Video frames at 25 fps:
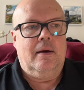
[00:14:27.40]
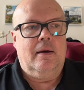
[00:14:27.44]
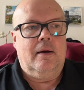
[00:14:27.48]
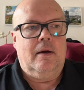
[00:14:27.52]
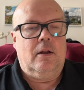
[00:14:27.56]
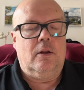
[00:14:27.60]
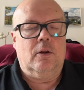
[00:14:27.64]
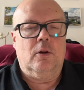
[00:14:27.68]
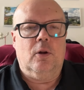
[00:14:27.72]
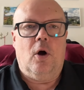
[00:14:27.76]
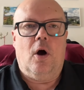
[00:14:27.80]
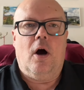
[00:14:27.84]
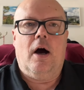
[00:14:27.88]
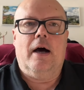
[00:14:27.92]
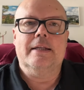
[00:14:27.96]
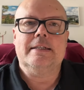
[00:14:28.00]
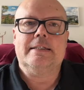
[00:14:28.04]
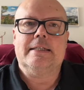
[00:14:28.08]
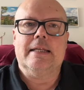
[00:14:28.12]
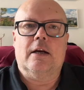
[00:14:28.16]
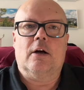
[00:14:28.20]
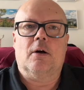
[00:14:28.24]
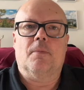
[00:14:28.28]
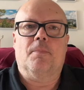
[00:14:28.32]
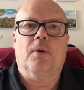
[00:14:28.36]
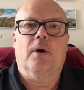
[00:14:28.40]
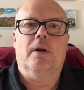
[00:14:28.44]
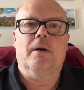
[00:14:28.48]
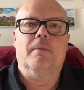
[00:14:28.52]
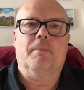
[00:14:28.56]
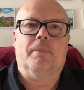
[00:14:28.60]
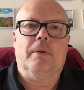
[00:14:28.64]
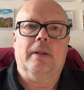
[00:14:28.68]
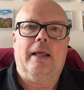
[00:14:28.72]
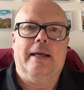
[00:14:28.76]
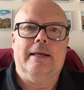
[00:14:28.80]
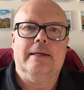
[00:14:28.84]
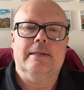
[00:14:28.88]
laws that are put in
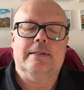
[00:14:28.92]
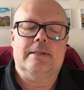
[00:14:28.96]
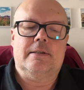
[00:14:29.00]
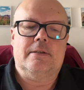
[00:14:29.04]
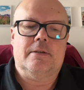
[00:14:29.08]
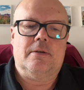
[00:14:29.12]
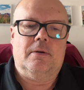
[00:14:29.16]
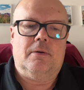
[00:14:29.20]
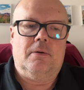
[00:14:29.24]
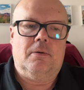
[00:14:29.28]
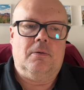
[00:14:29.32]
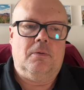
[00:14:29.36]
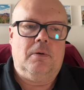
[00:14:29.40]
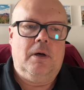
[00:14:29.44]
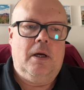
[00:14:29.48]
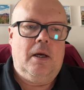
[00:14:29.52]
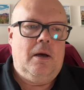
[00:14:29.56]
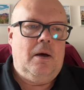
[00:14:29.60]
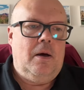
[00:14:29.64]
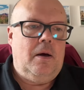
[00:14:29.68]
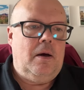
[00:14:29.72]
place, so